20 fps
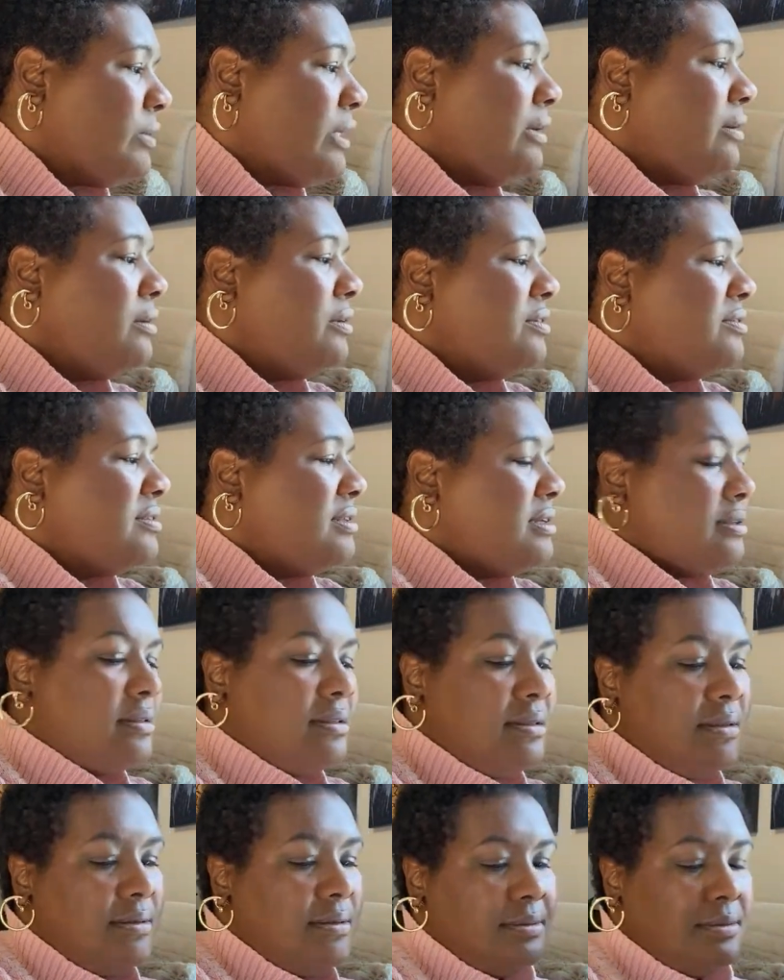I'll use
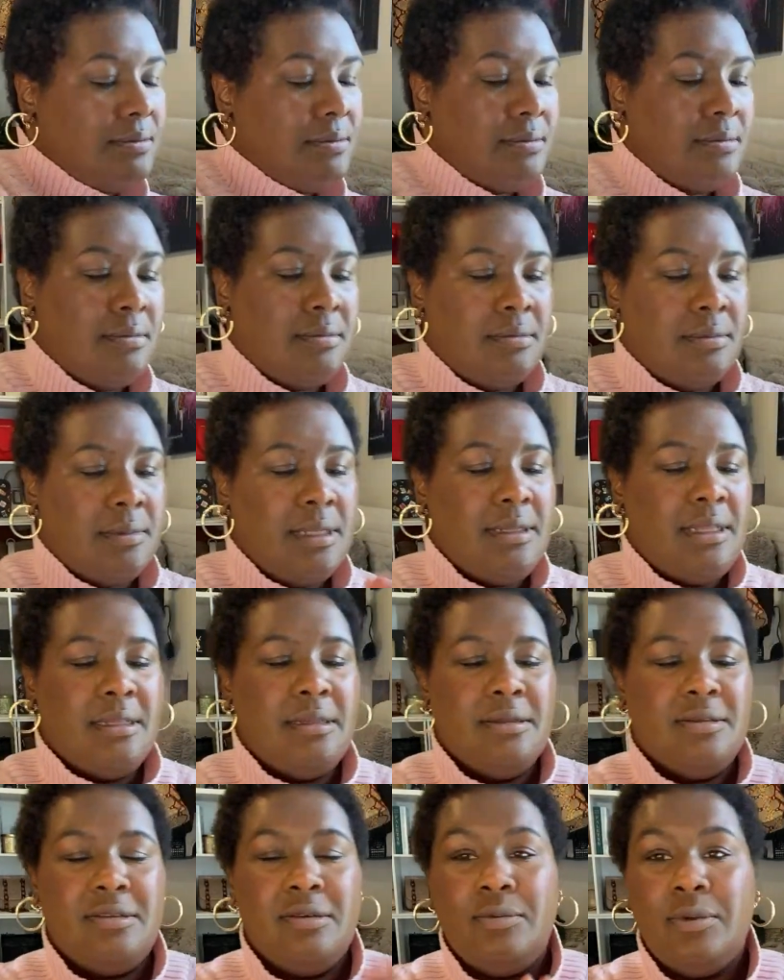this. I think
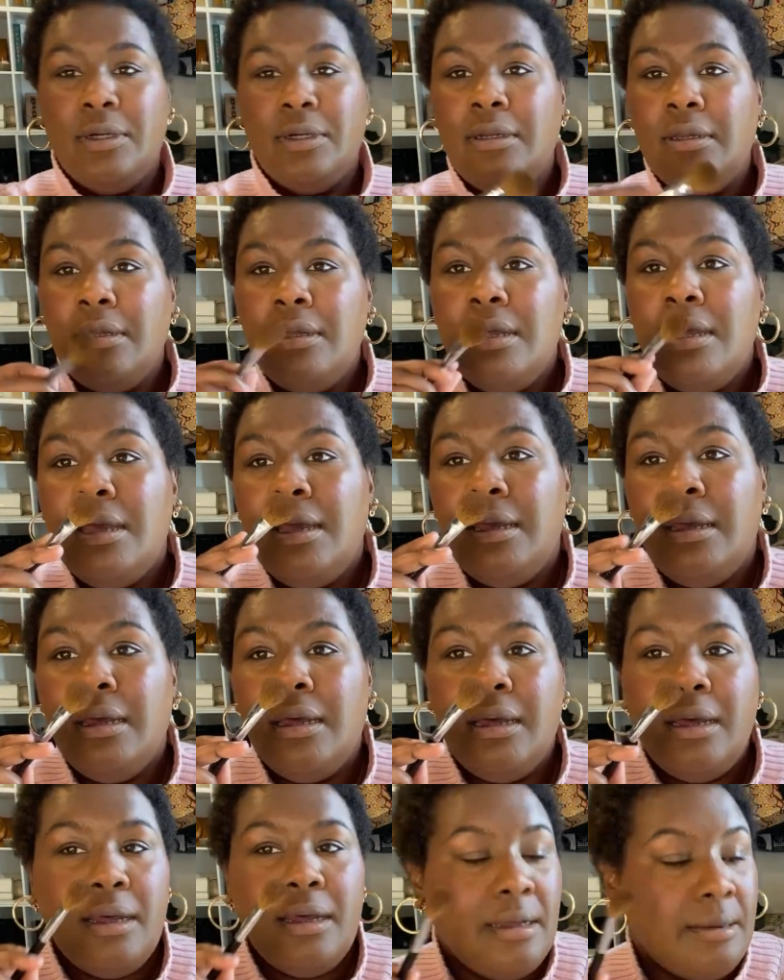this will work.
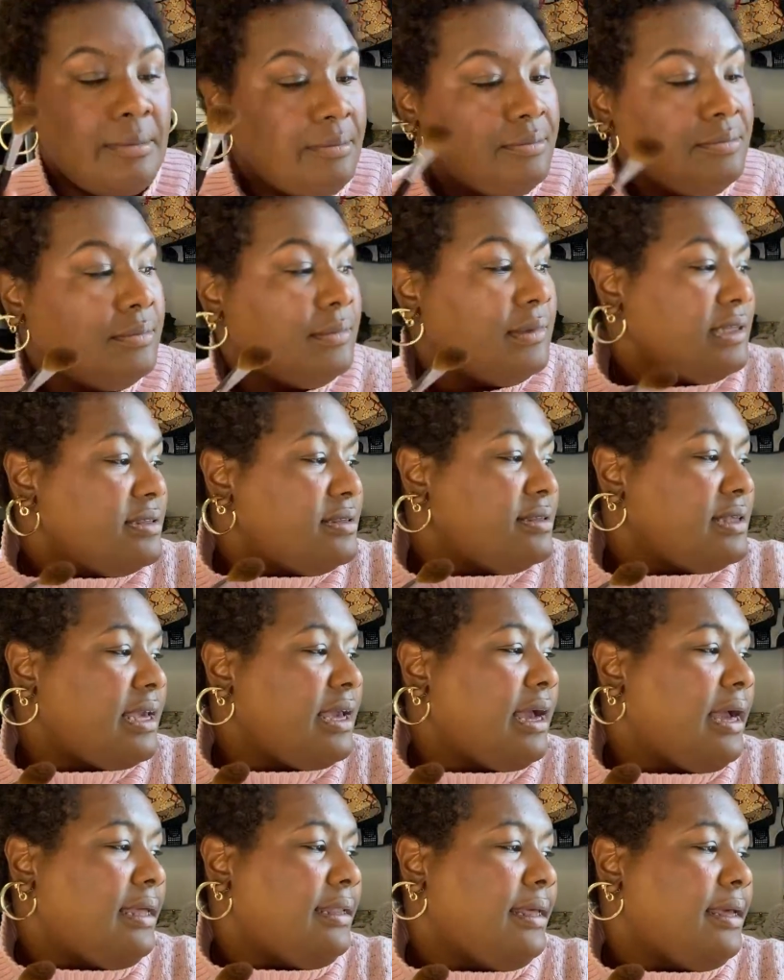This is a
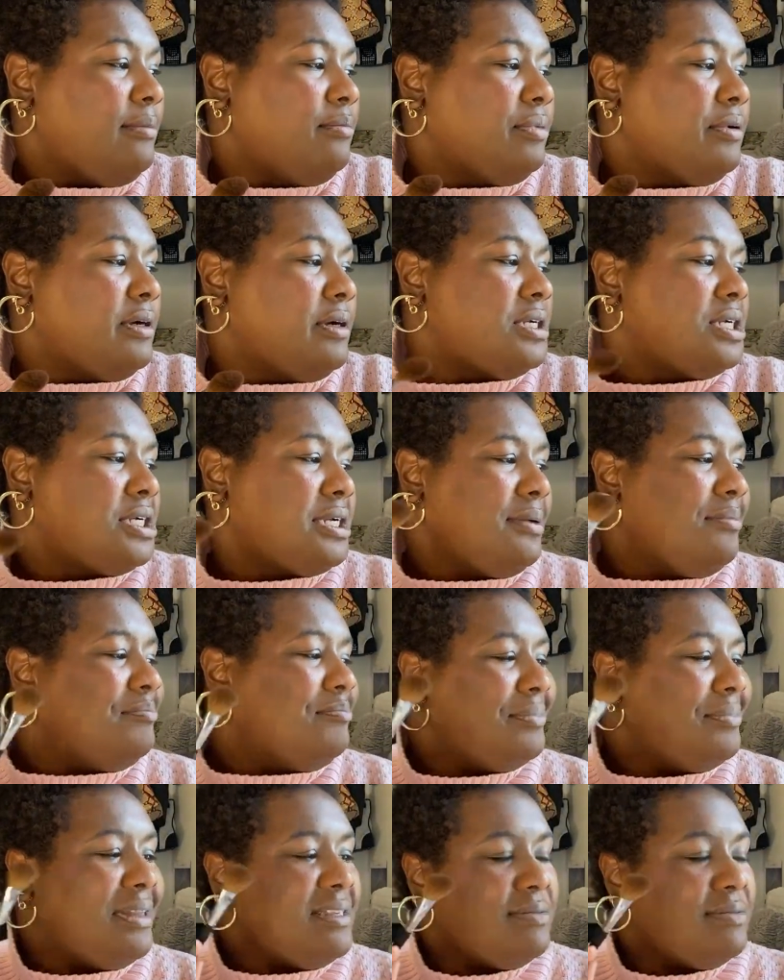highlight brush.
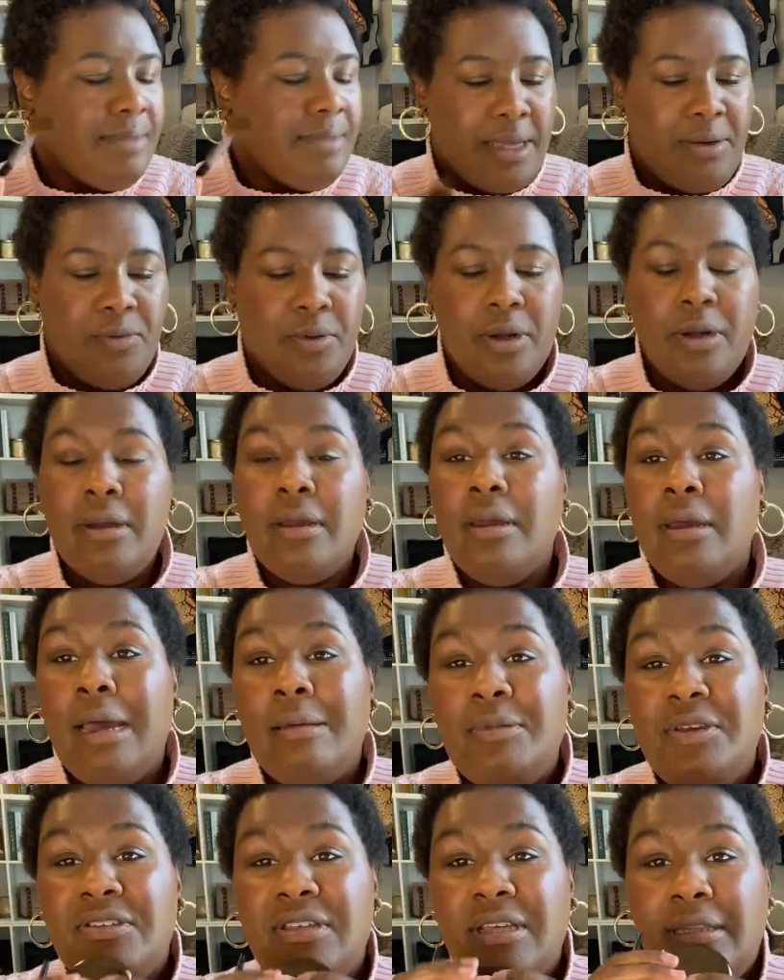This might work.
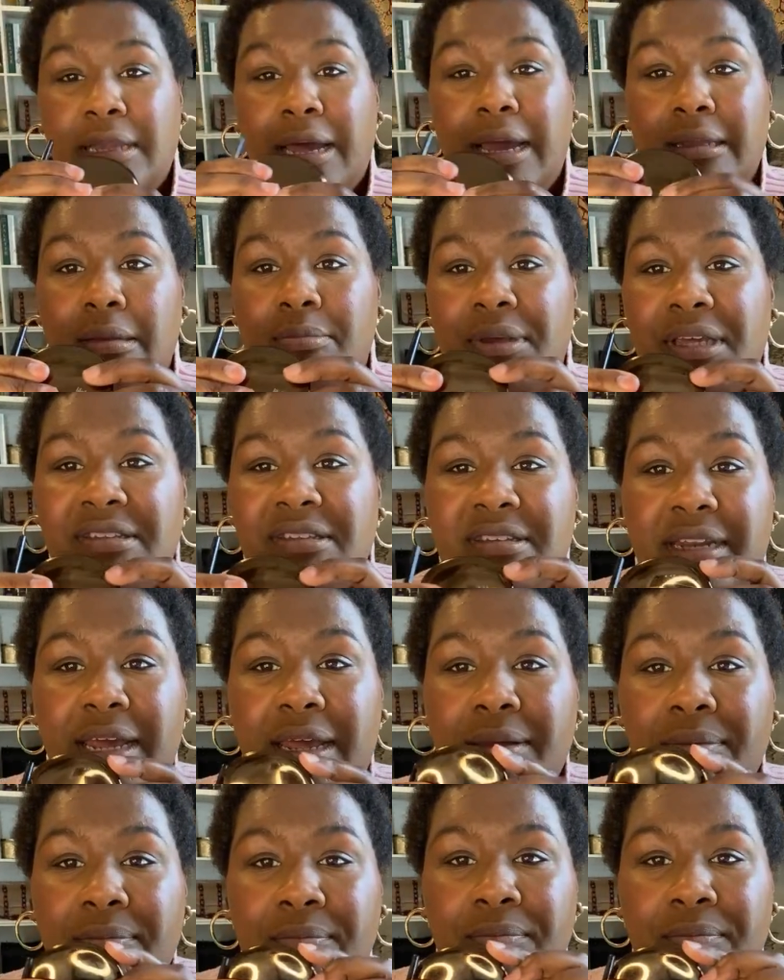I'm using Lila B today.